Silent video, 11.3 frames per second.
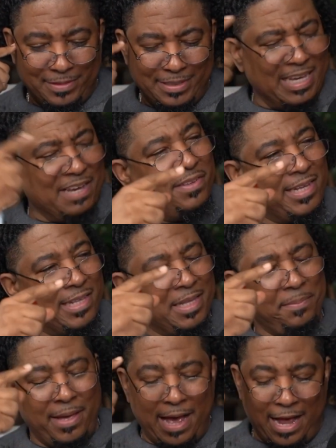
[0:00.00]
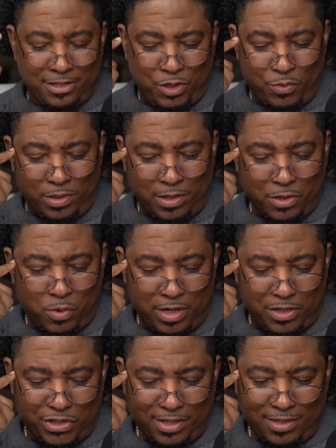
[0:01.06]
given that, let me ask you another
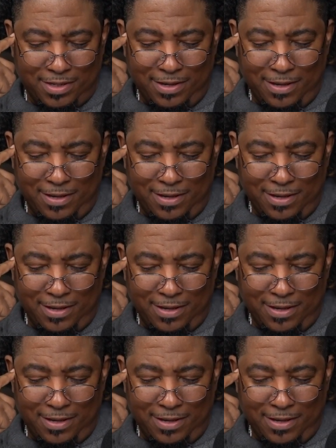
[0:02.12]
question.